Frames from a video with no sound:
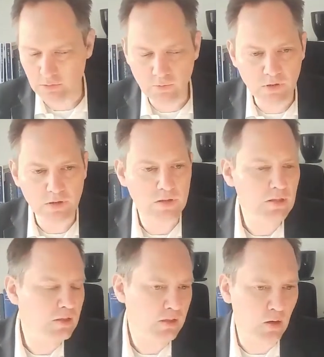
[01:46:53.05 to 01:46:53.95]
you will not
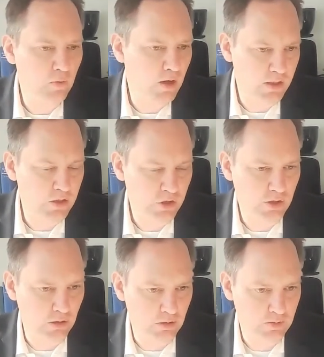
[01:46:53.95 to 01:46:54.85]
see it in our
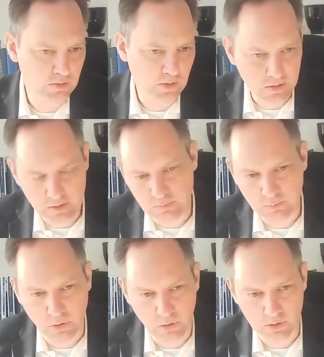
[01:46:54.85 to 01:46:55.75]
energy costs. That's the
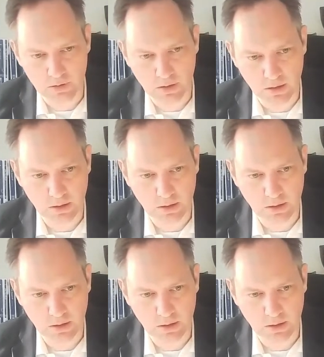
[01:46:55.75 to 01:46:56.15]
point.